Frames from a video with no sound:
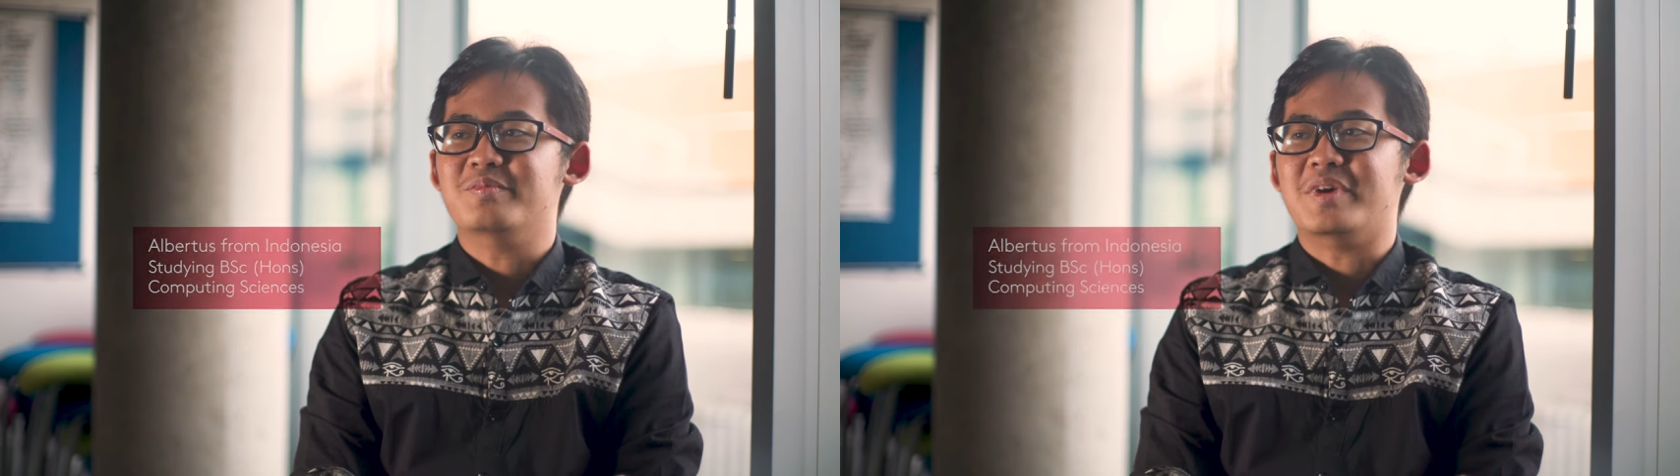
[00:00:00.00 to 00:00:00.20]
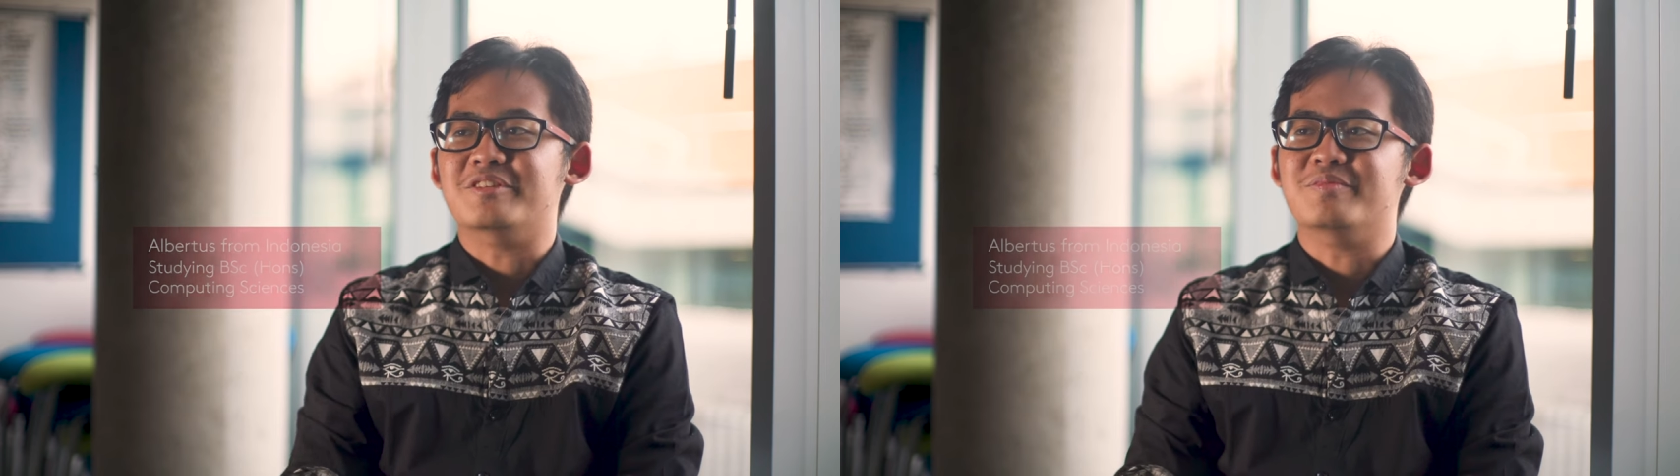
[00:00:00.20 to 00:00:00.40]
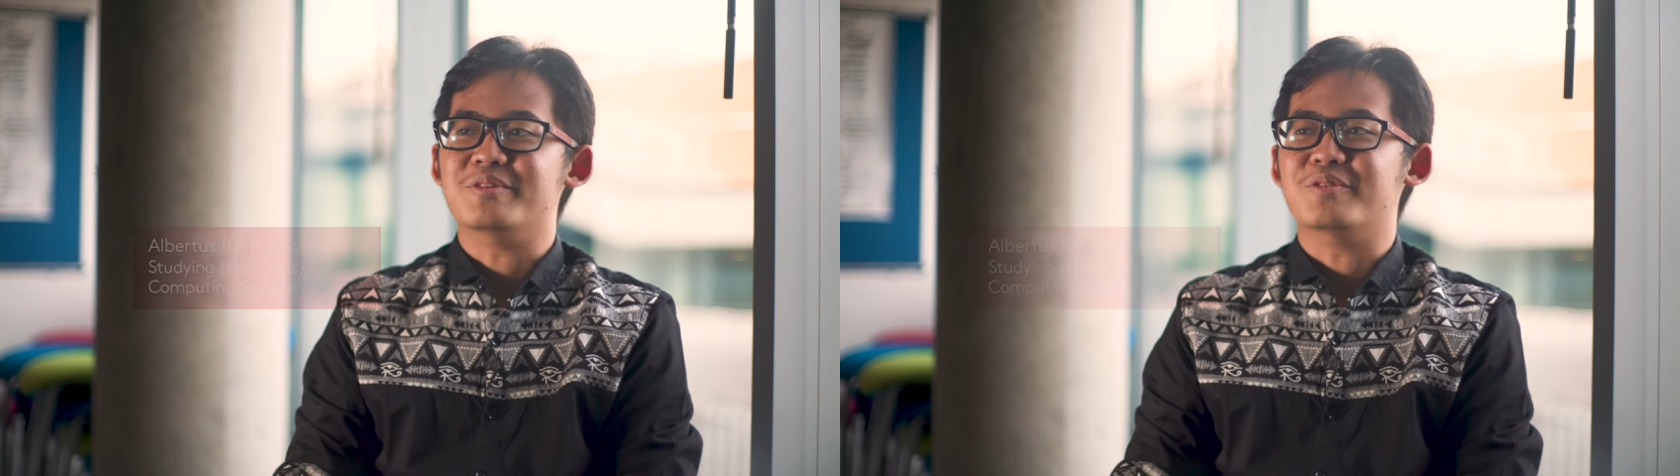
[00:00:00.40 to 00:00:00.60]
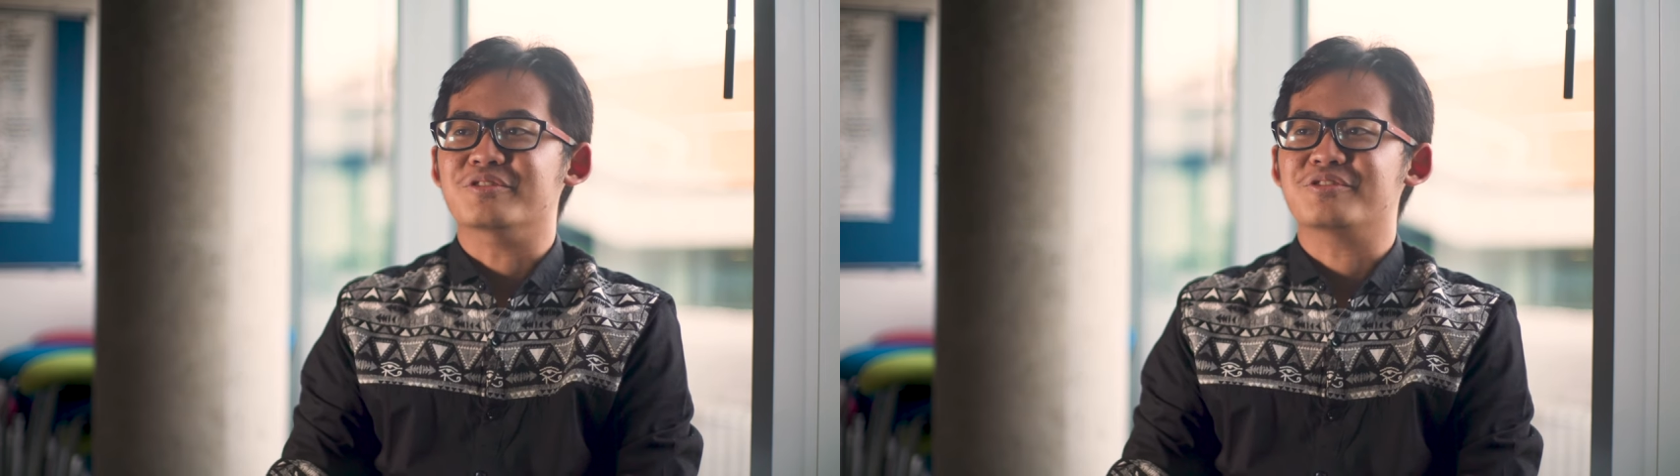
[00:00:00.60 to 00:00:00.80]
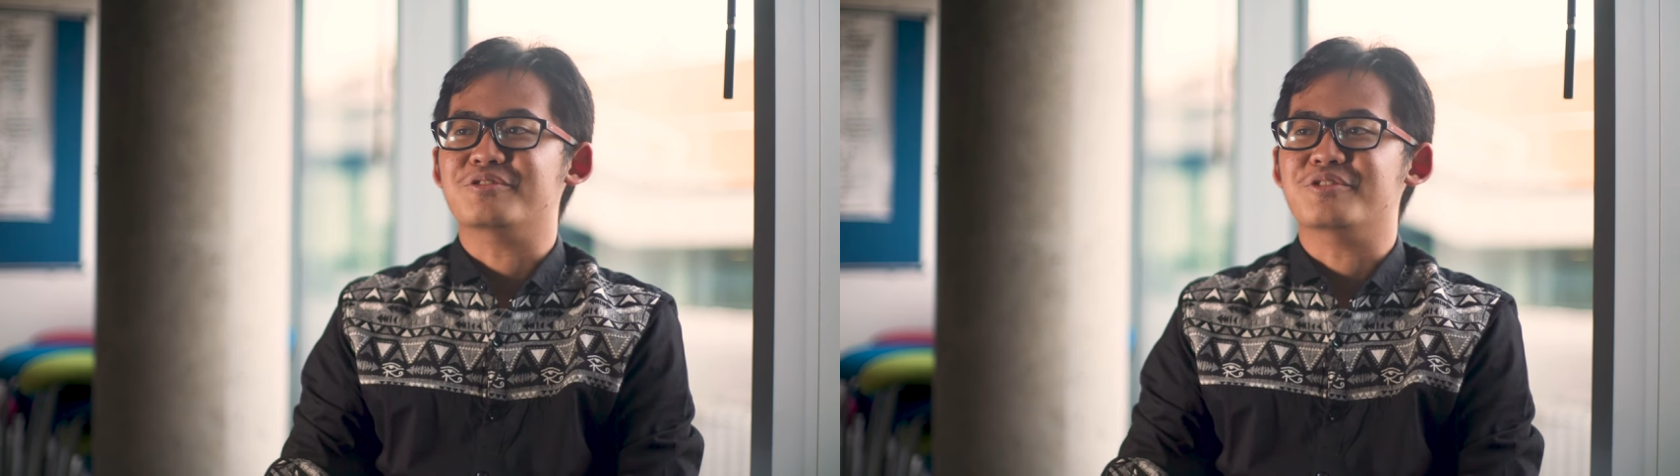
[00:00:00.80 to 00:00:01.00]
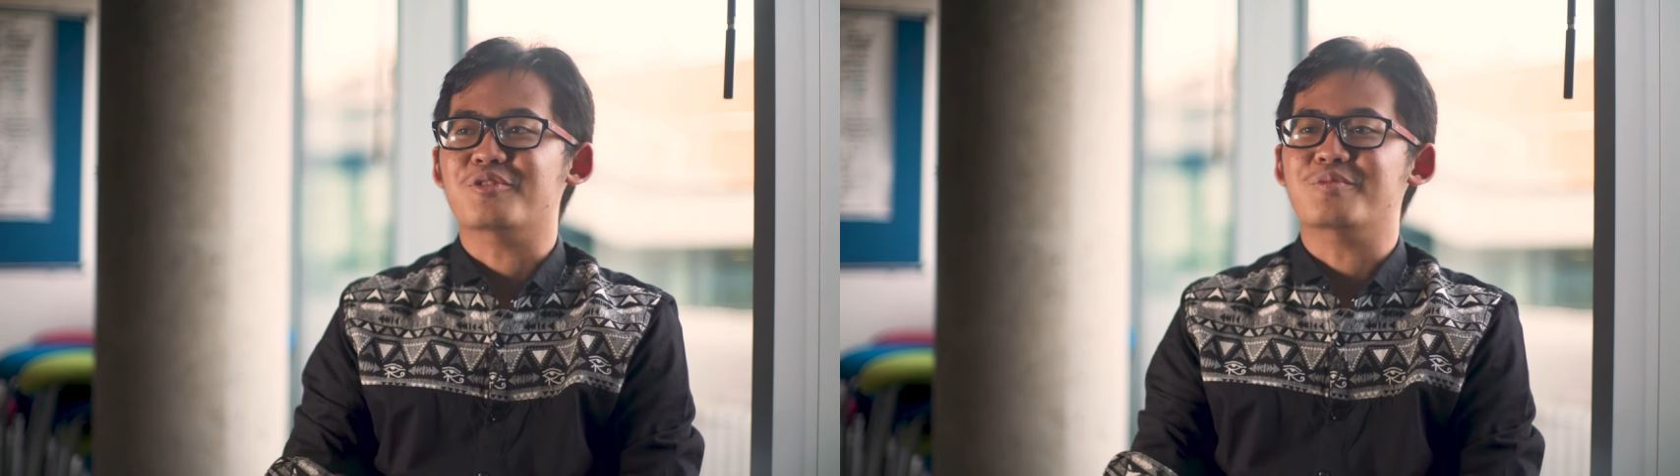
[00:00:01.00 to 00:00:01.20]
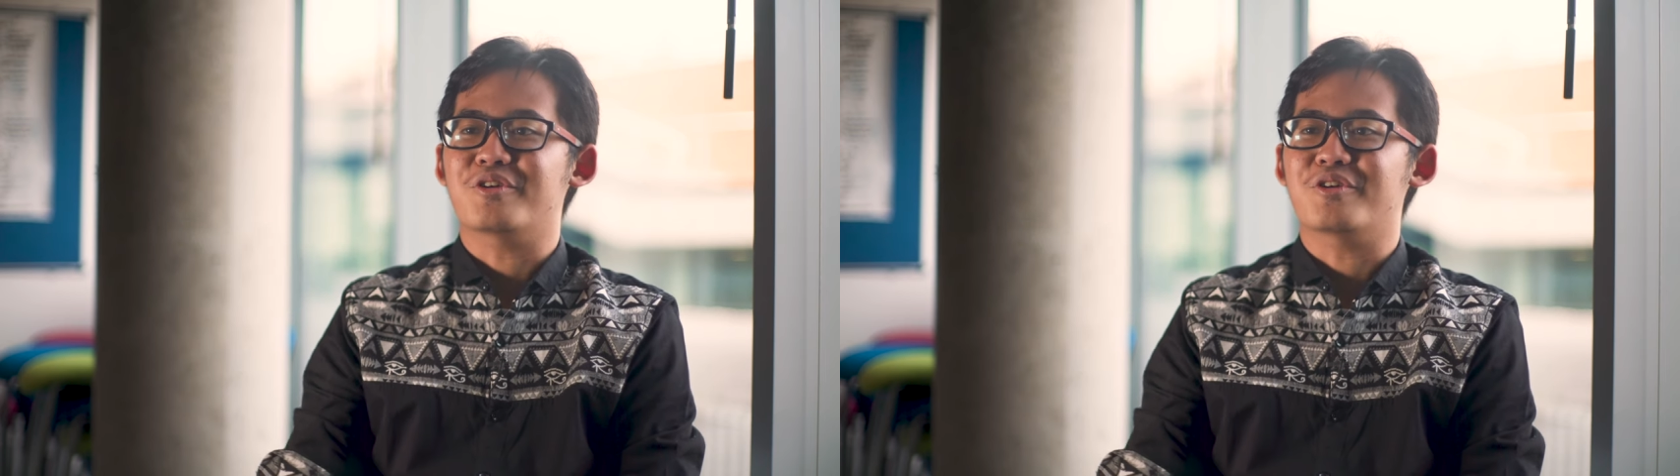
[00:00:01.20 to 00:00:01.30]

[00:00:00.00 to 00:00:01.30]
Made me want to know